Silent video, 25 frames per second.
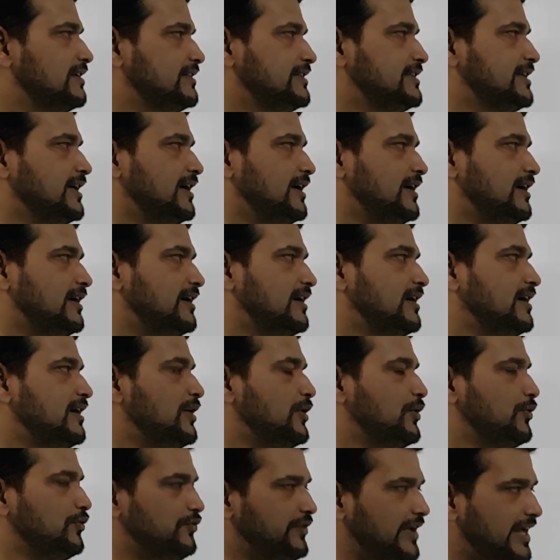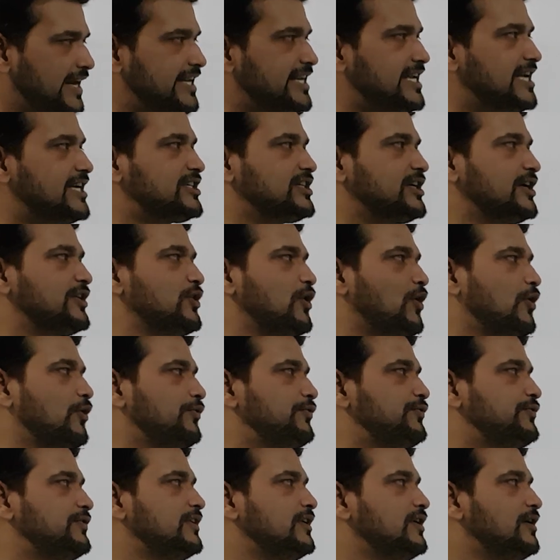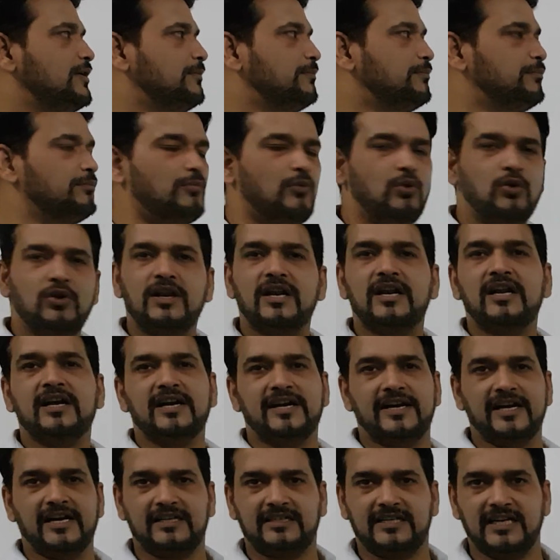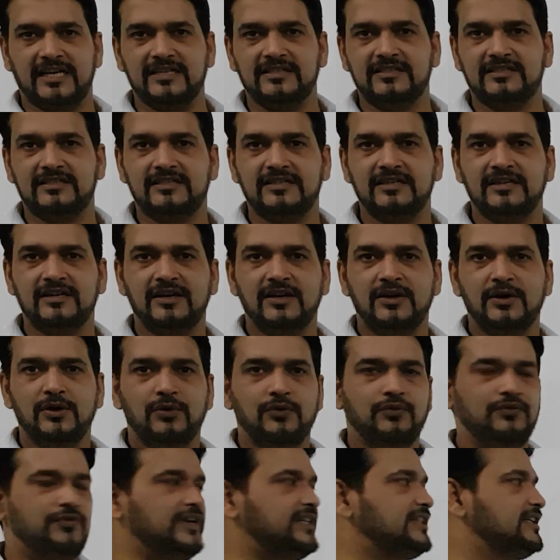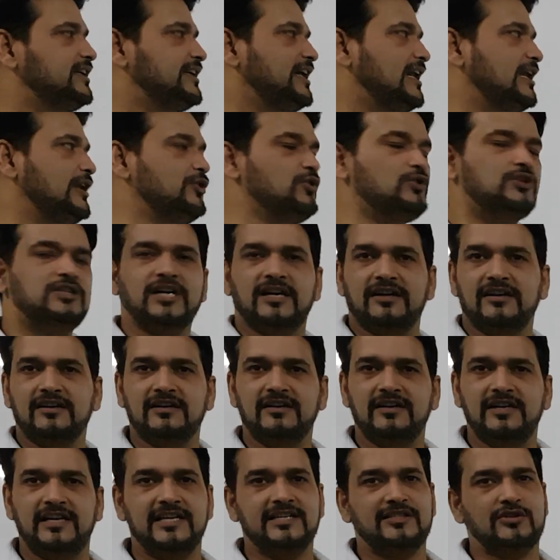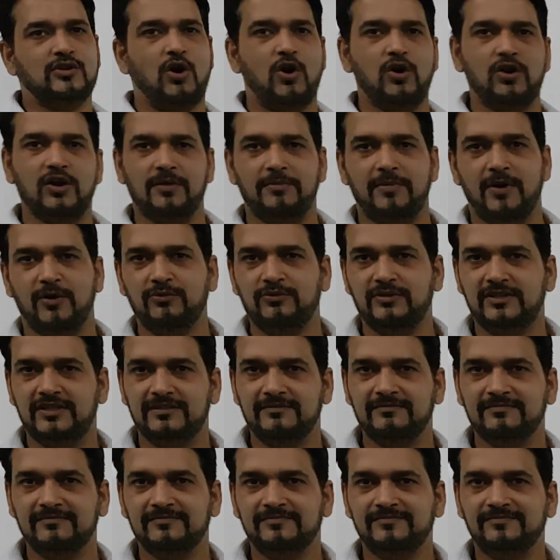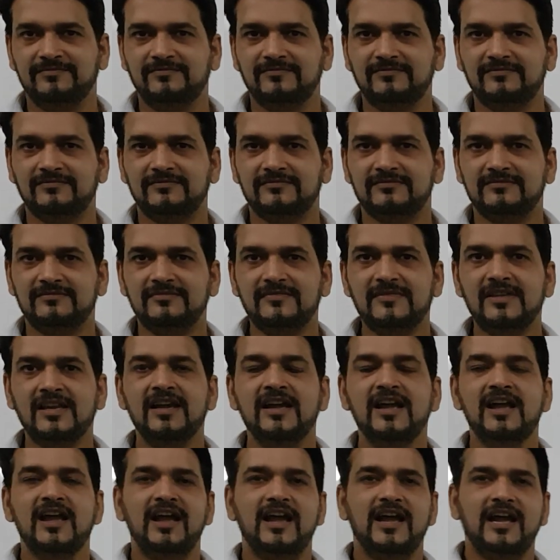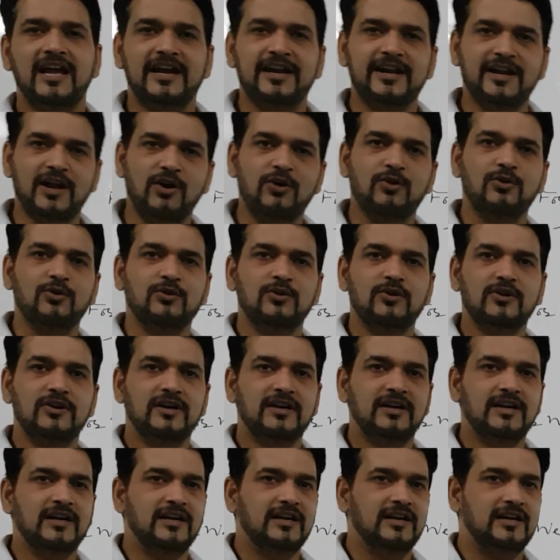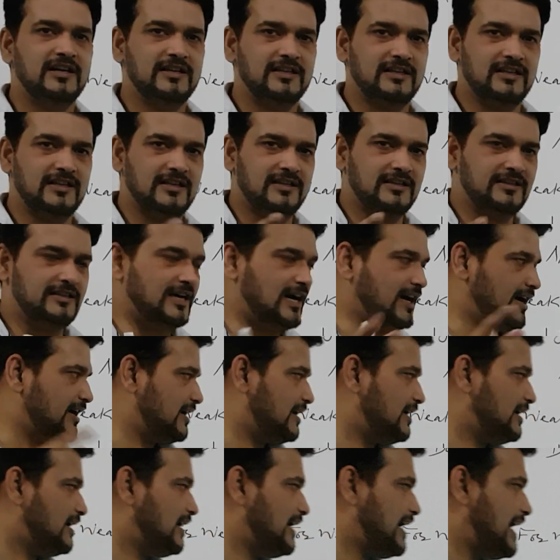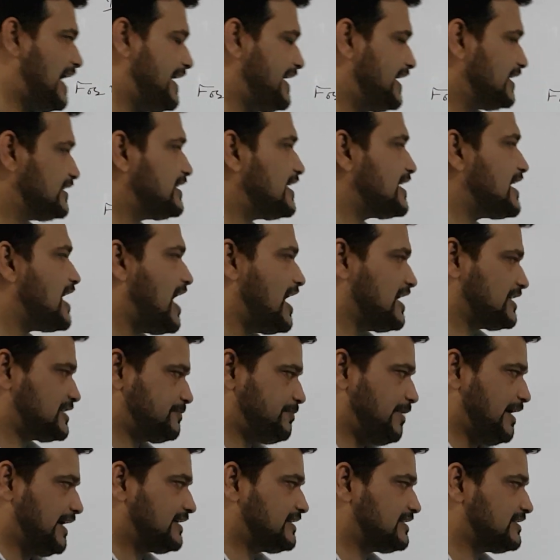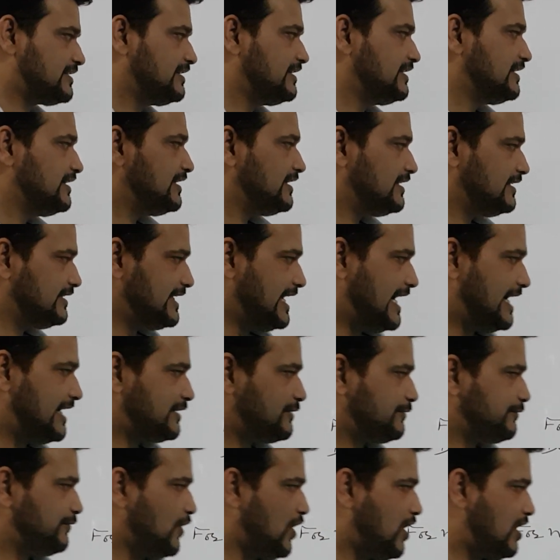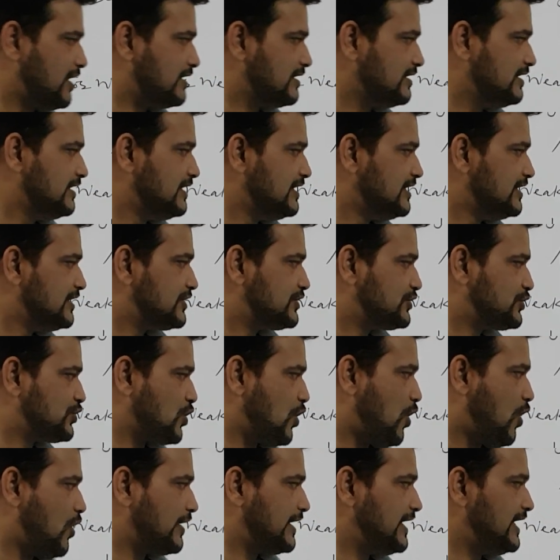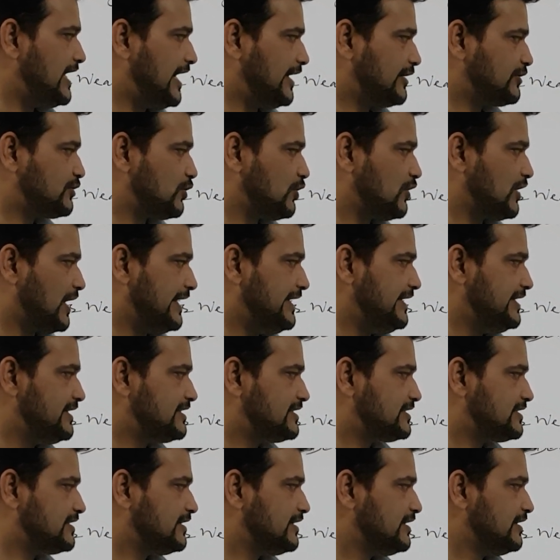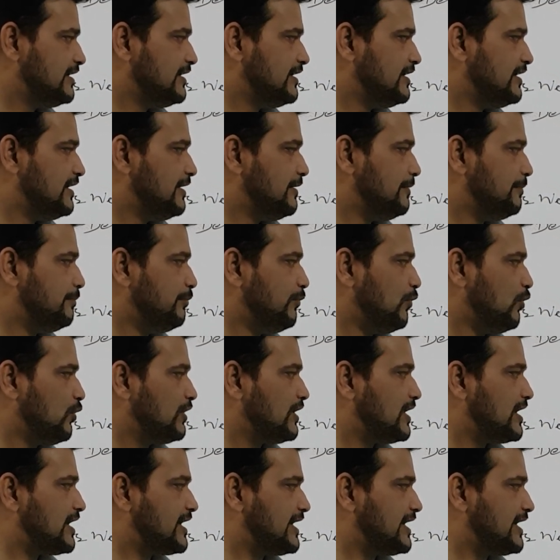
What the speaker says: the variation of molar conductance with dilution is all about. And now another aspect that for strong electrolytes molar